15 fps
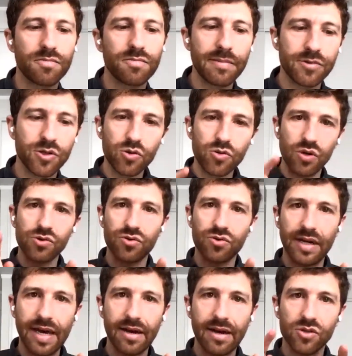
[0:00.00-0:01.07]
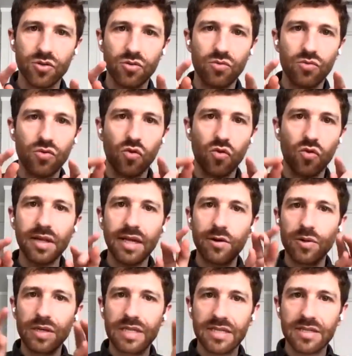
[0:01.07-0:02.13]
two user accounts who normally
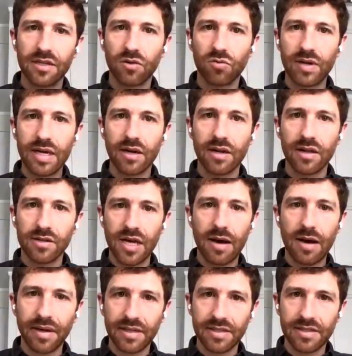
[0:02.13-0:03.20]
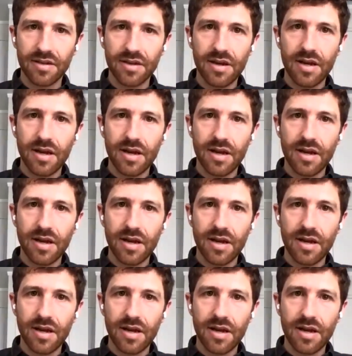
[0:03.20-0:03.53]
would disagree on topics,